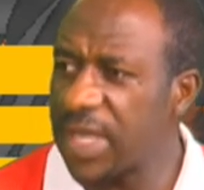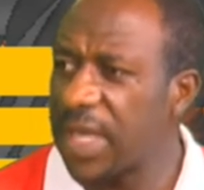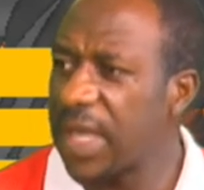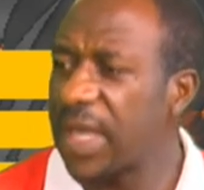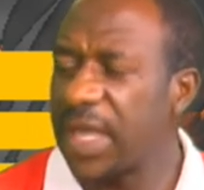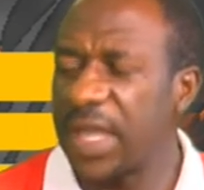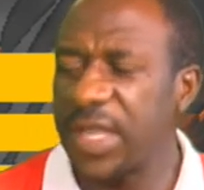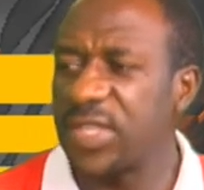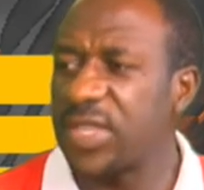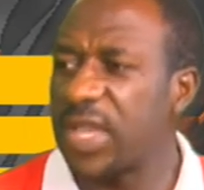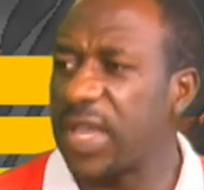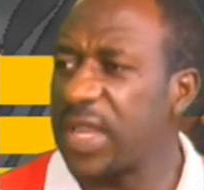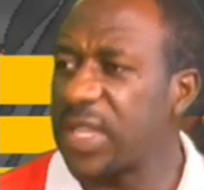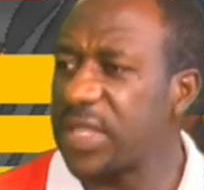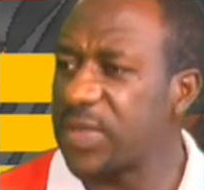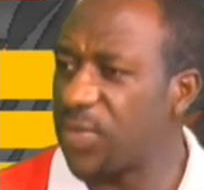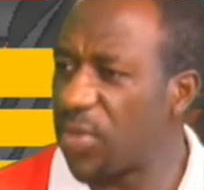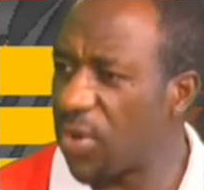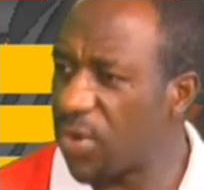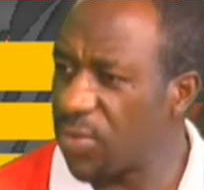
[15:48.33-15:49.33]
A child is
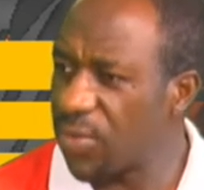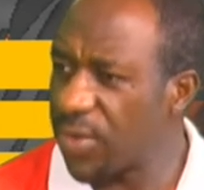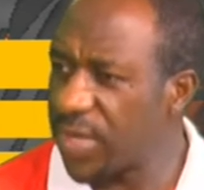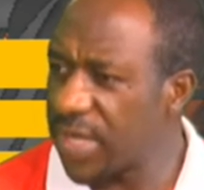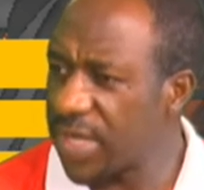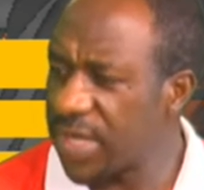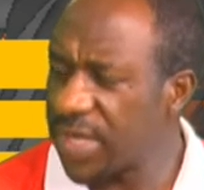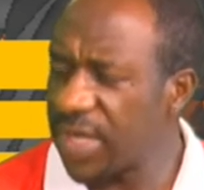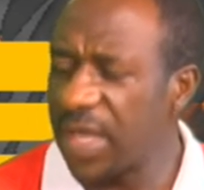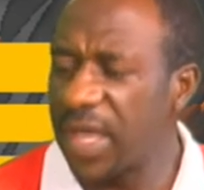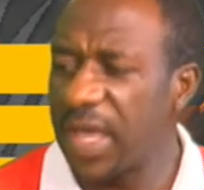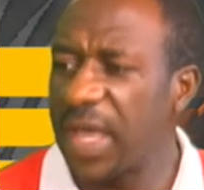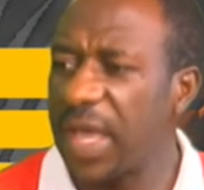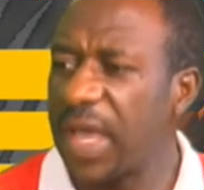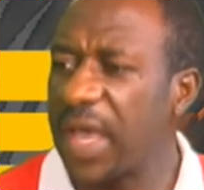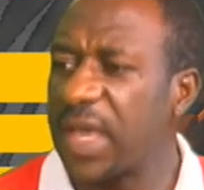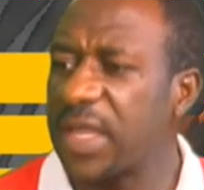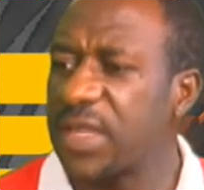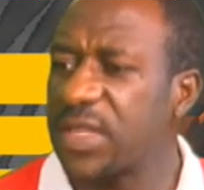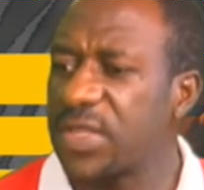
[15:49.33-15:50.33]
born with it,
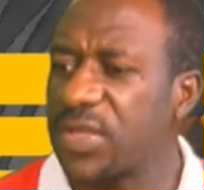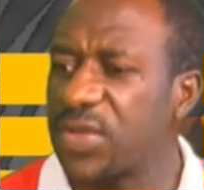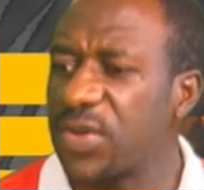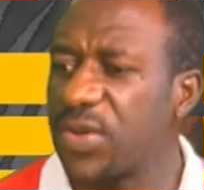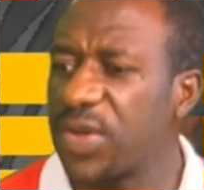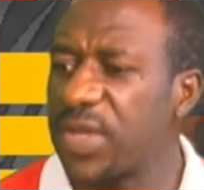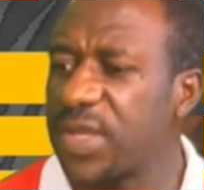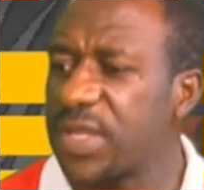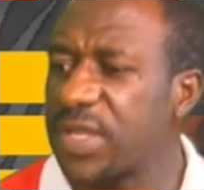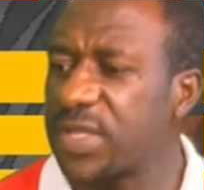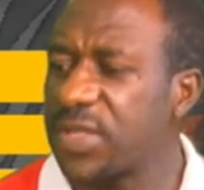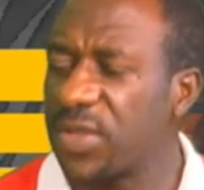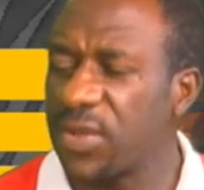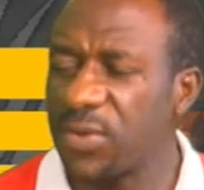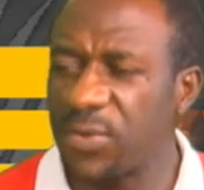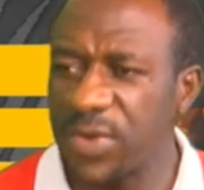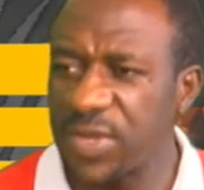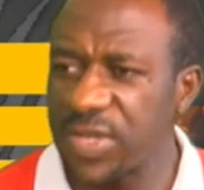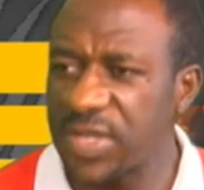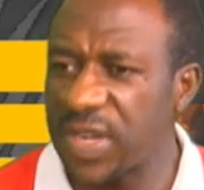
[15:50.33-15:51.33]
and so it is not
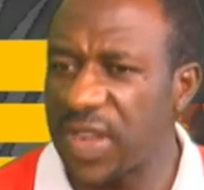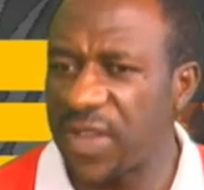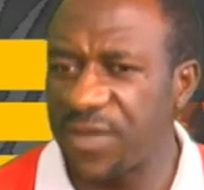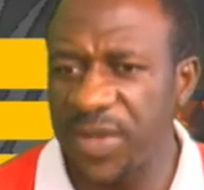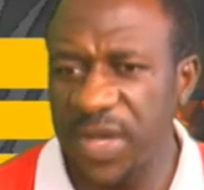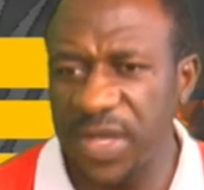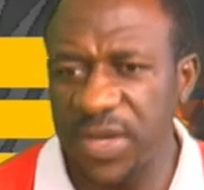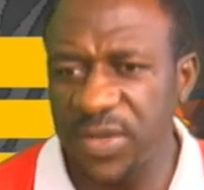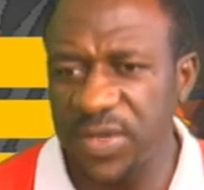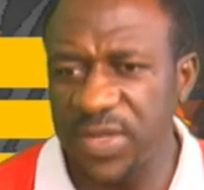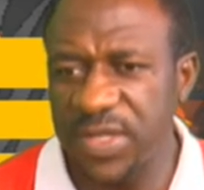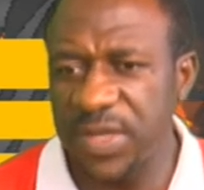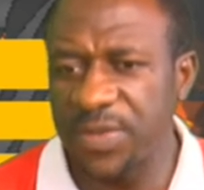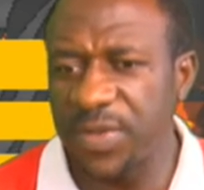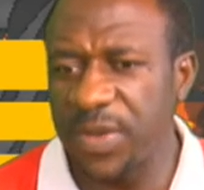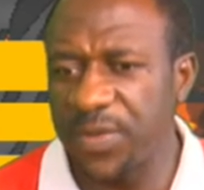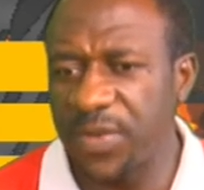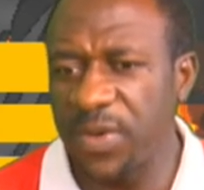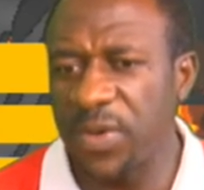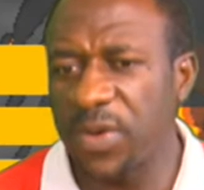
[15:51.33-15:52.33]
witchcraft. But you see,
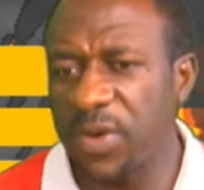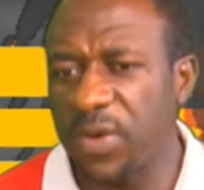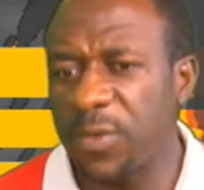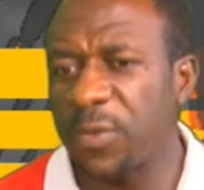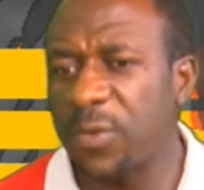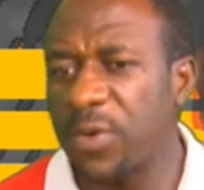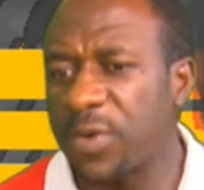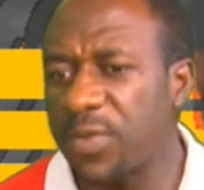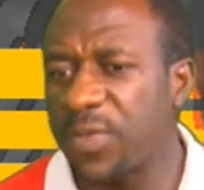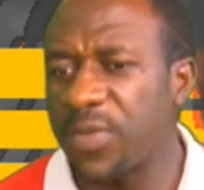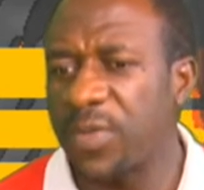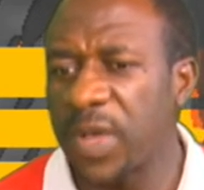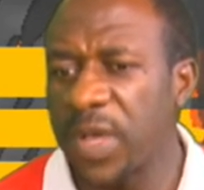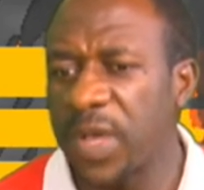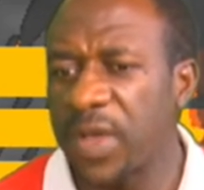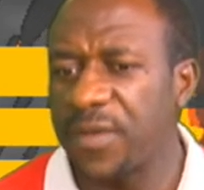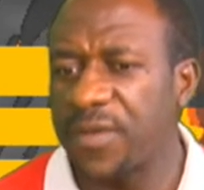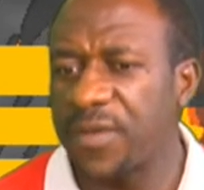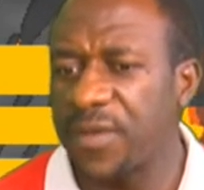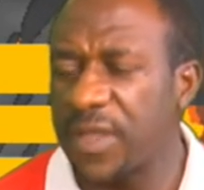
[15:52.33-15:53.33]
people will
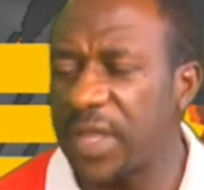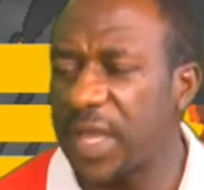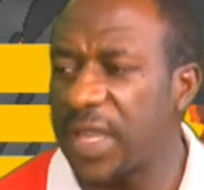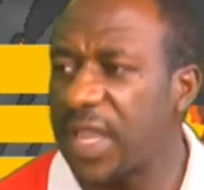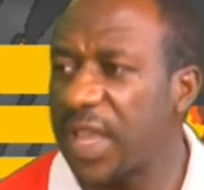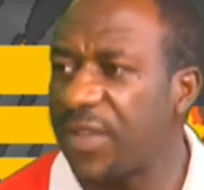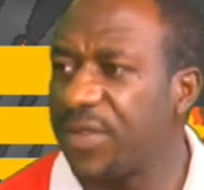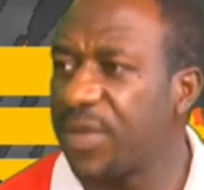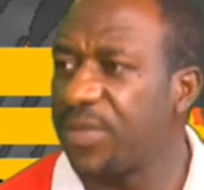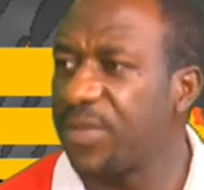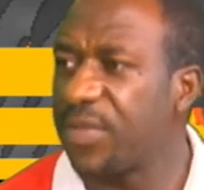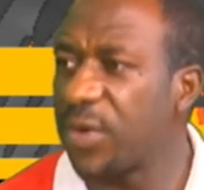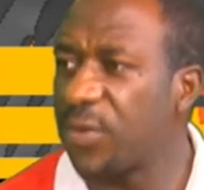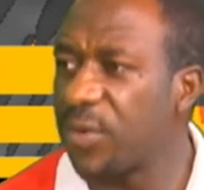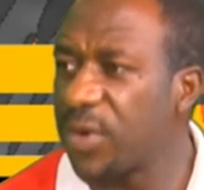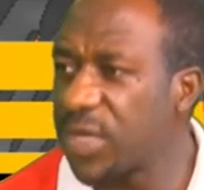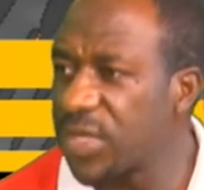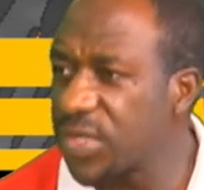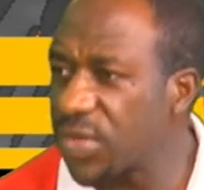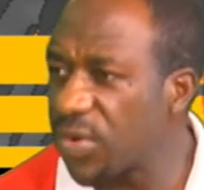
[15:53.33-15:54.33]
feel that they have been
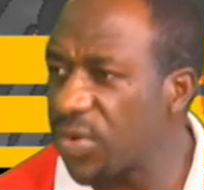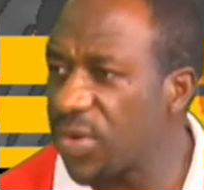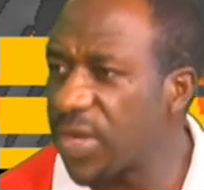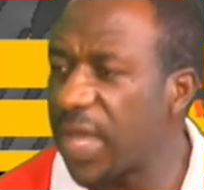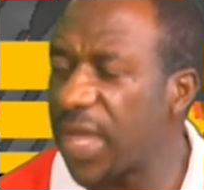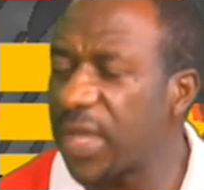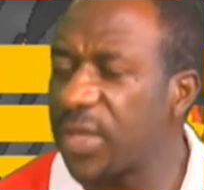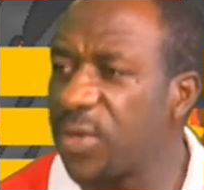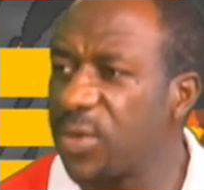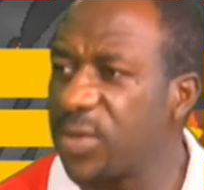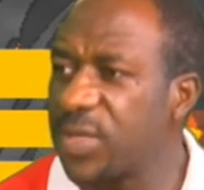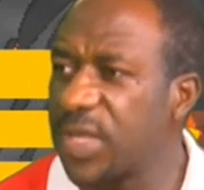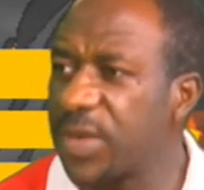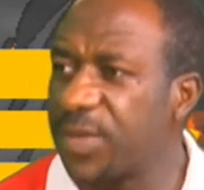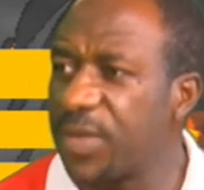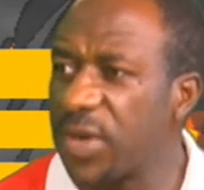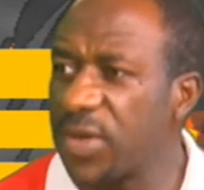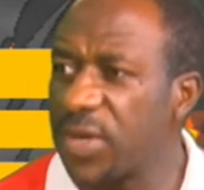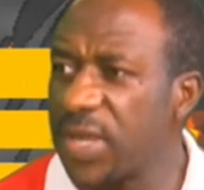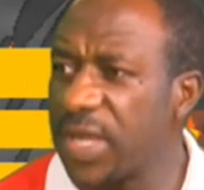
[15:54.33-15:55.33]
bewitched, or they accuse the
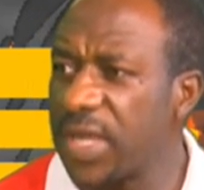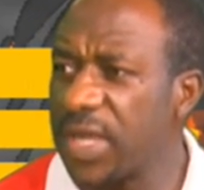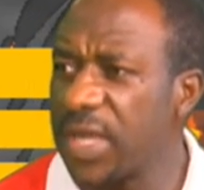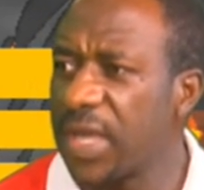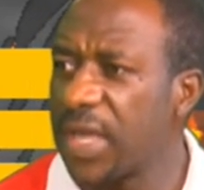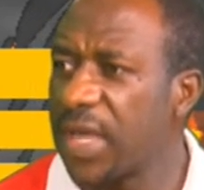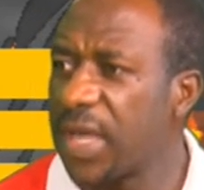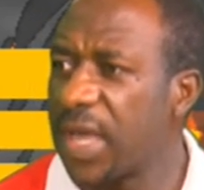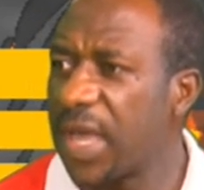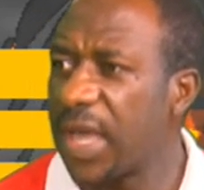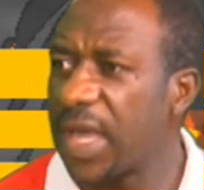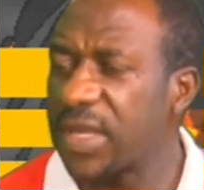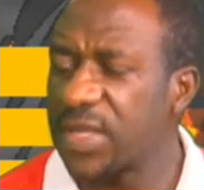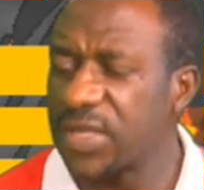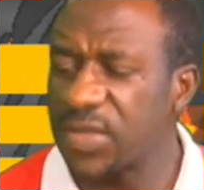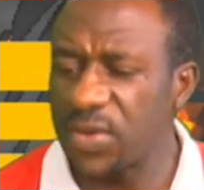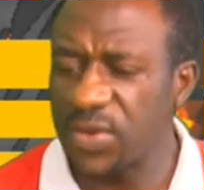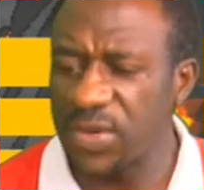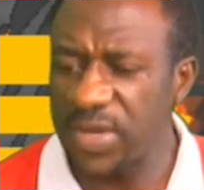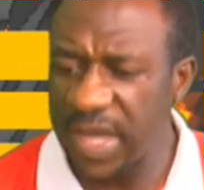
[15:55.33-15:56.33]
mother, and
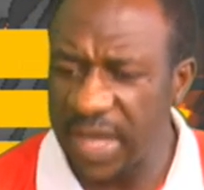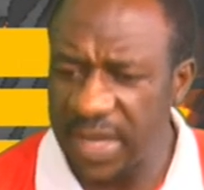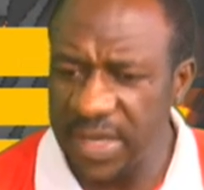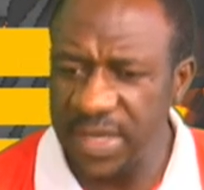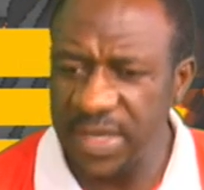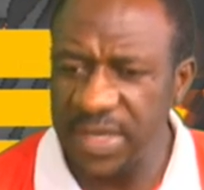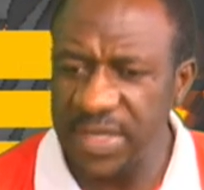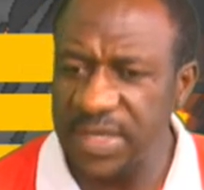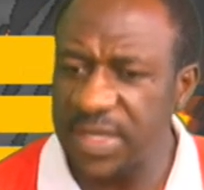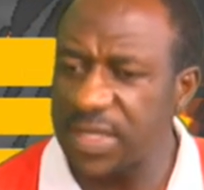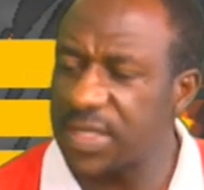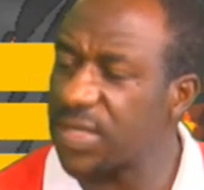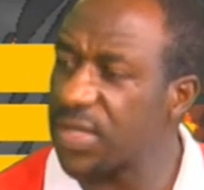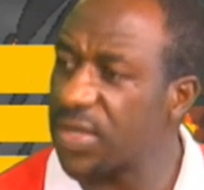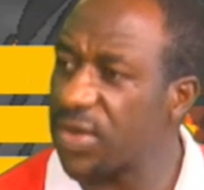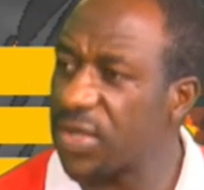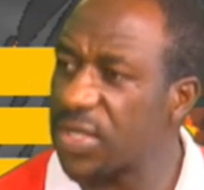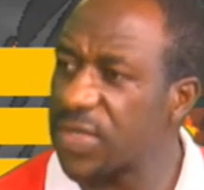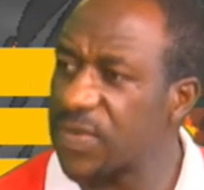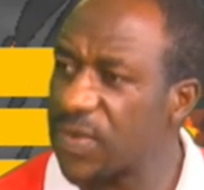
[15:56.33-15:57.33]
so that is a
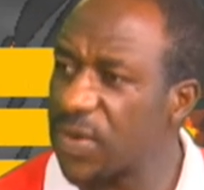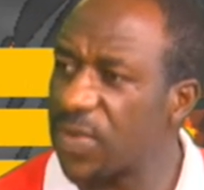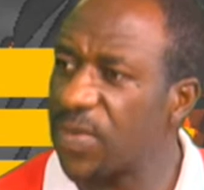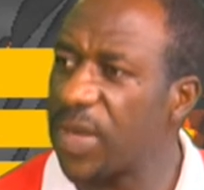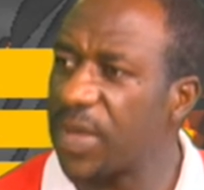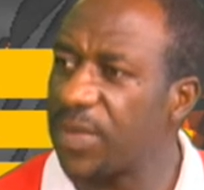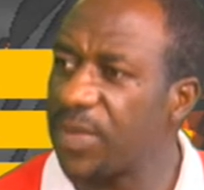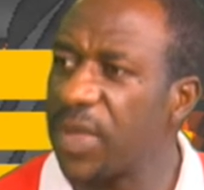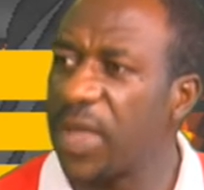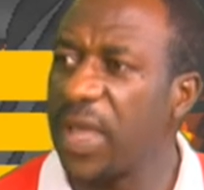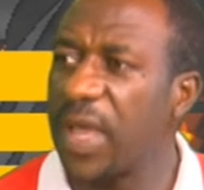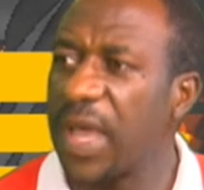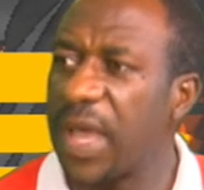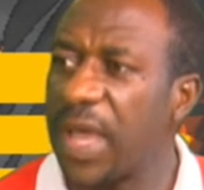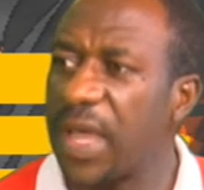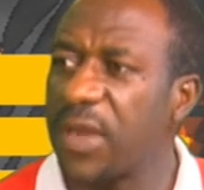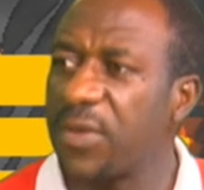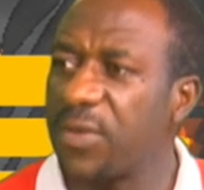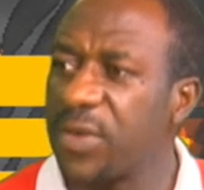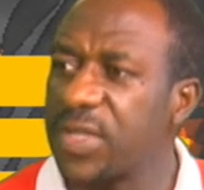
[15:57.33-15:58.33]
serious problem,
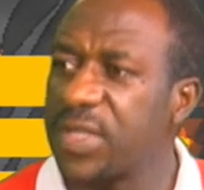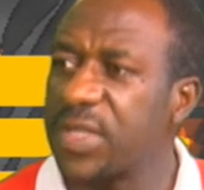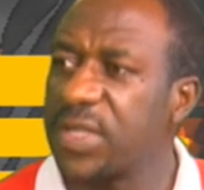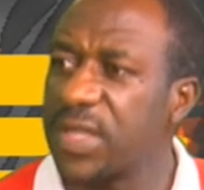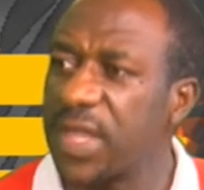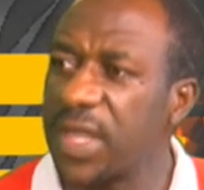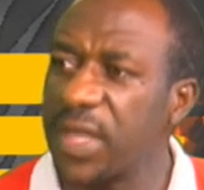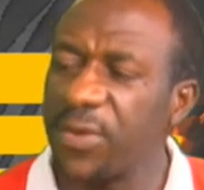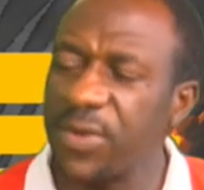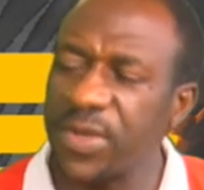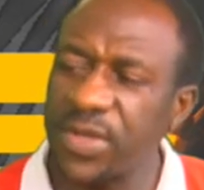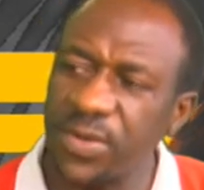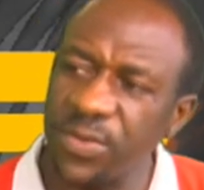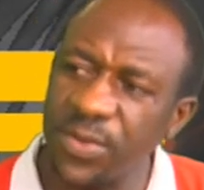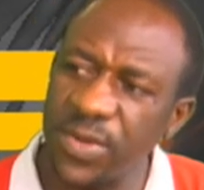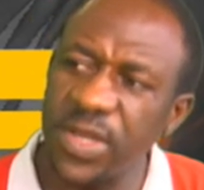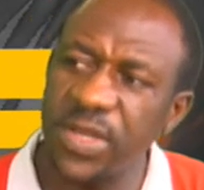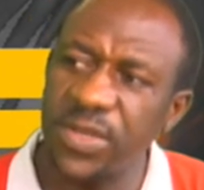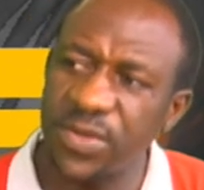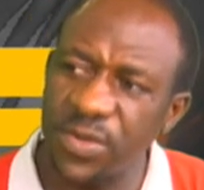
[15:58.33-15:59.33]
and which is thing we
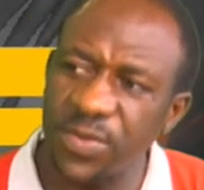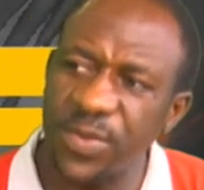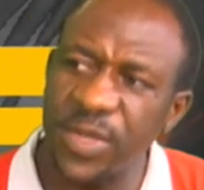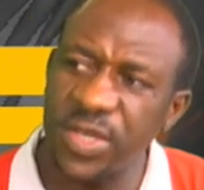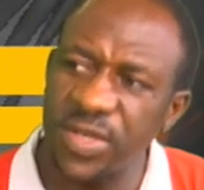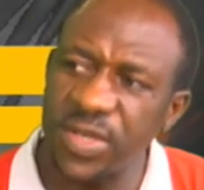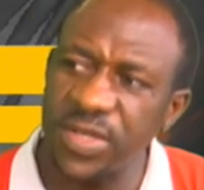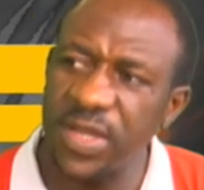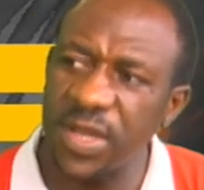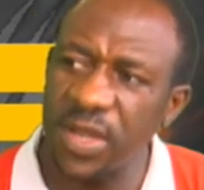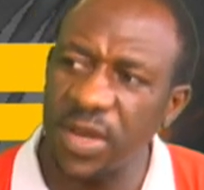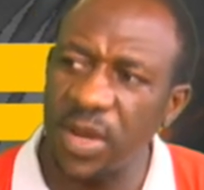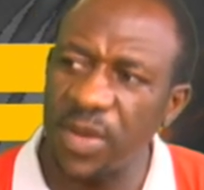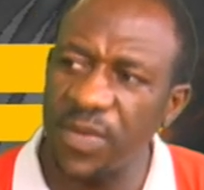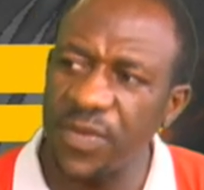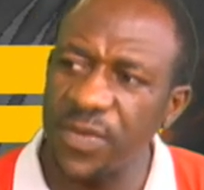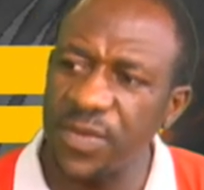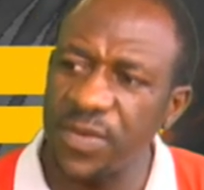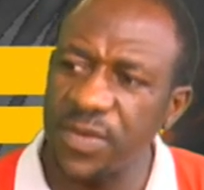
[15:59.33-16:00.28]
need to be treating clubfoot.